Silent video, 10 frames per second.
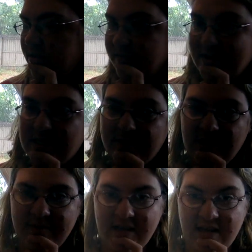the way W
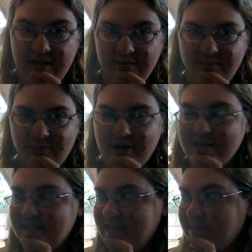W E
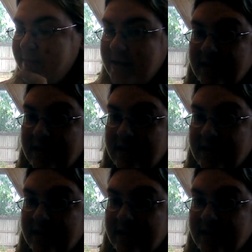works, there might be